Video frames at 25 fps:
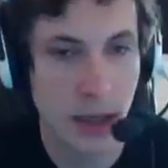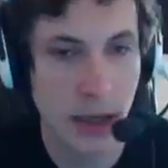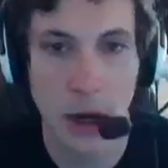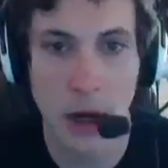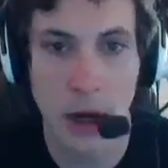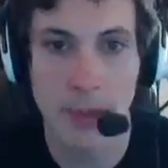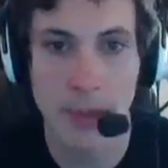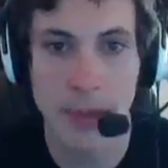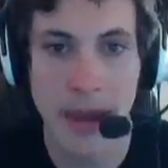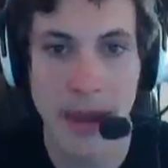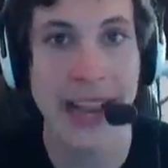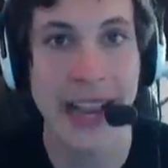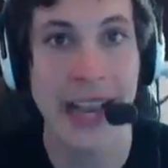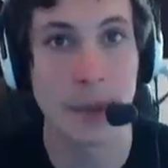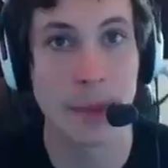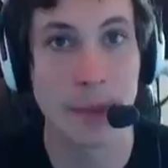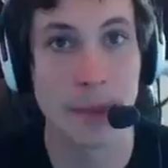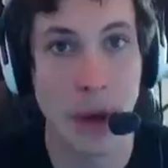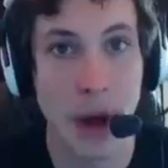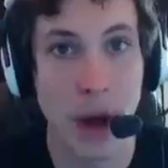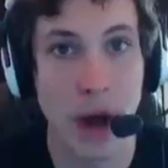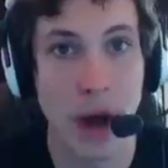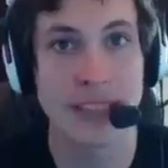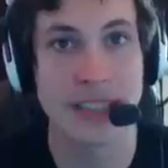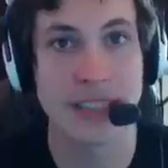Oh, man, I gotta
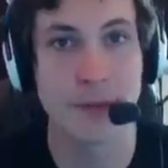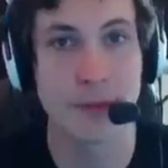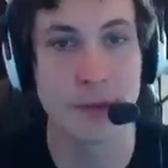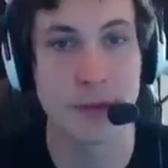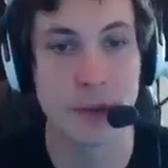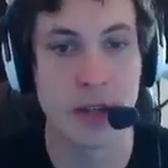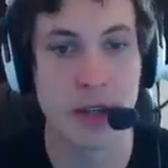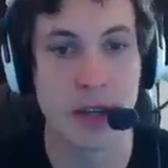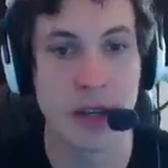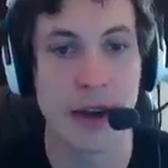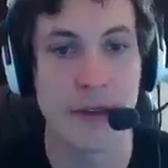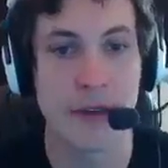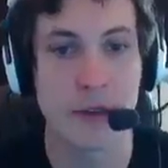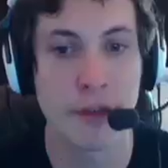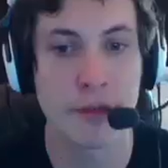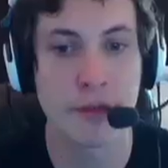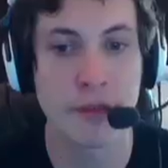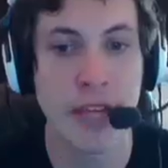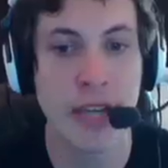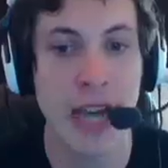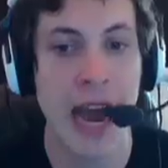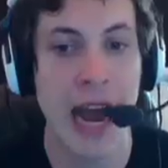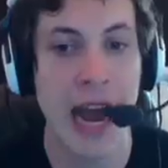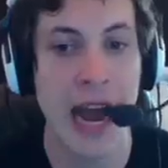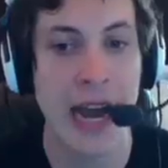pause it for the love
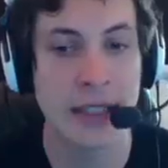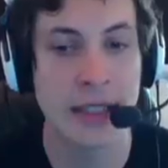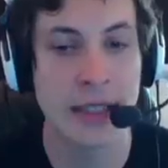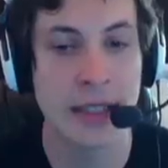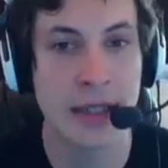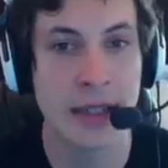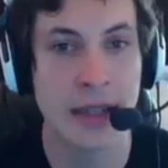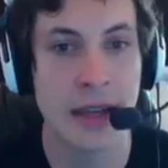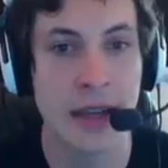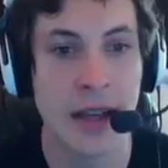of God.